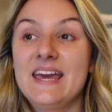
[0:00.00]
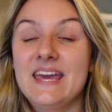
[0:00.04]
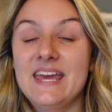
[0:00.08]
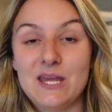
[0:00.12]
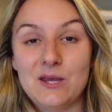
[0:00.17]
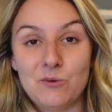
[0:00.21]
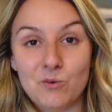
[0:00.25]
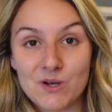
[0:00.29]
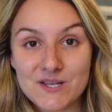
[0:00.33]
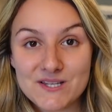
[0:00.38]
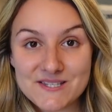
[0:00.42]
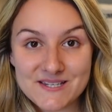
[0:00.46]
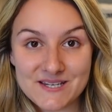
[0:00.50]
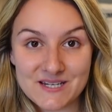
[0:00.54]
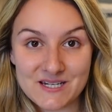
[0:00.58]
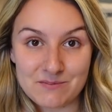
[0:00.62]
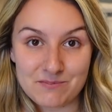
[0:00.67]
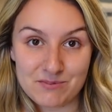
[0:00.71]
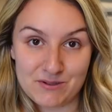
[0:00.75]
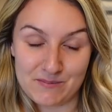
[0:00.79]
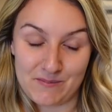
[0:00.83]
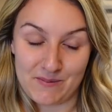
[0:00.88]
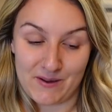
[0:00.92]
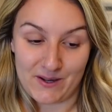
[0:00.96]
he was going to
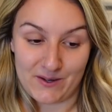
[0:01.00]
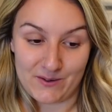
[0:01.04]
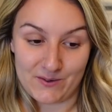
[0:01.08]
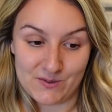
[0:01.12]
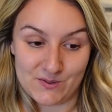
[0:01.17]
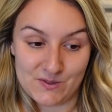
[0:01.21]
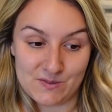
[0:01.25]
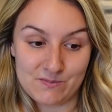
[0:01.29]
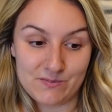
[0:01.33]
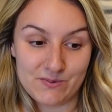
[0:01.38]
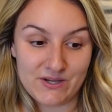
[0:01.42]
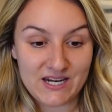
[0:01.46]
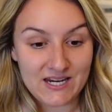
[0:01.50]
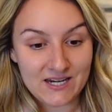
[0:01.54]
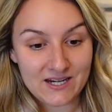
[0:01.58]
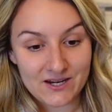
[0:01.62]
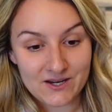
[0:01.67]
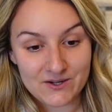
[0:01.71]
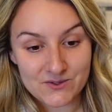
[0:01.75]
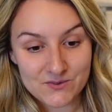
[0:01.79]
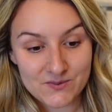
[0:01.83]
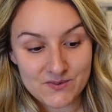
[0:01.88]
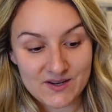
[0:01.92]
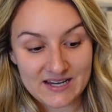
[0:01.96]
propose, but he
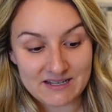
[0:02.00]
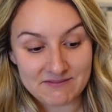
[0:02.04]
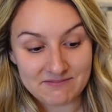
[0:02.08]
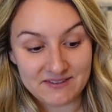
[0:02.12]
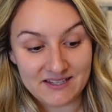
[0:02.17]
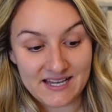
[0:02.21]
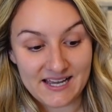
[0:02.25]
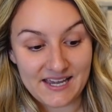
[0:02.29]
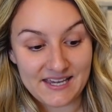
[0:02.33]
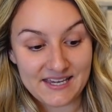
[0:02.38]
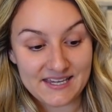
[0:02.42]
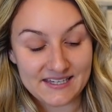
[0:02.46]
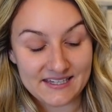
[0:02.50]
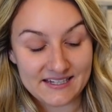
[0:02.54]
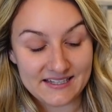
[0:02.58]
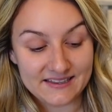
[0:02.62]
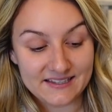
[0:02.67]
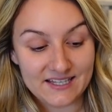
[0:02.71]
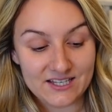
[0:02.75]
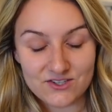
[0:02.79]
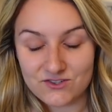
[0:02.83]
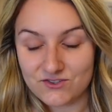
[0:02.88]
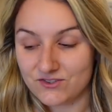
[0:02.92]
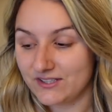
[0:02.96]
knows what I'm like, and he
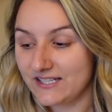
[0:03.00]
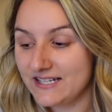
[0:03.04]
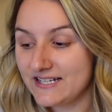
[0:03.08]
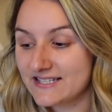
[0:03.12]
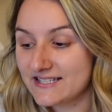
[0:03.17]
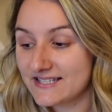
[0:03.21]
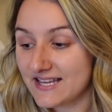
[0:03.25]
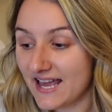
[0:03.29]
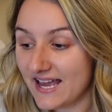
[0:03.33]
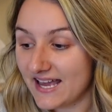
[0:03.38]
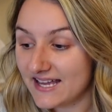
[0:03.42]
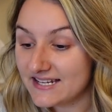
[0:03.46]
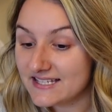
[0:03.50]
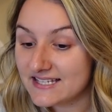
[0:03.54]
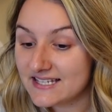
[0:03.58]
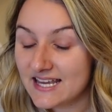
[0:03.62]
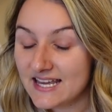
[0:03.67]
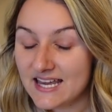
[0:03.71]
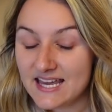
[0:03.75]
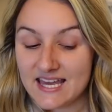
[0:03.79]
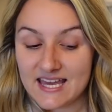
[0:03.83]
literally said,